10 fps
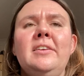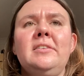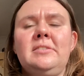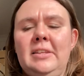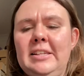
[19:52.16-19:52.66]

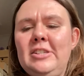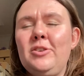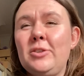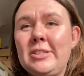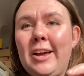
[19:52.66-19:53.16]
So this is
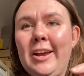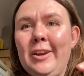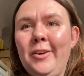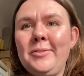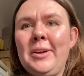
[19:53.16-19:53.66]
your starting
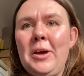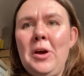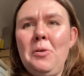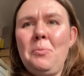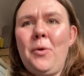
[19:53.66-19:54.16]
note.
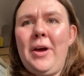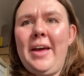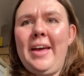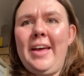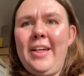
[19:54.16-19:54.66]

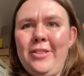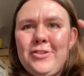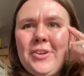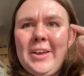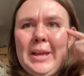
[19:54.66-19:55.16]
Breath,
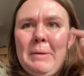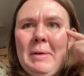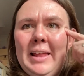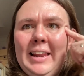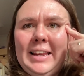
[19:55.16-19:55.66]
try and keep
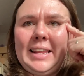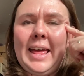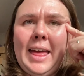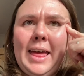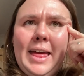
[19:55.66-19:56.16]
that in your
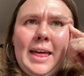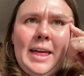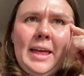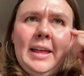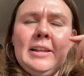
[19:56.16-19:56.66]

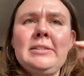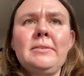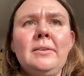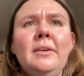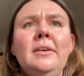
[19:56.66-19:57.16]
head.
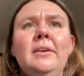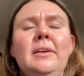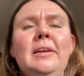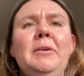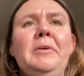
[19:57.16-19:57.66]

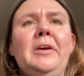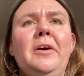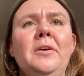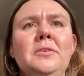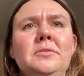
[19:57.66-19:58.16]
Here we go.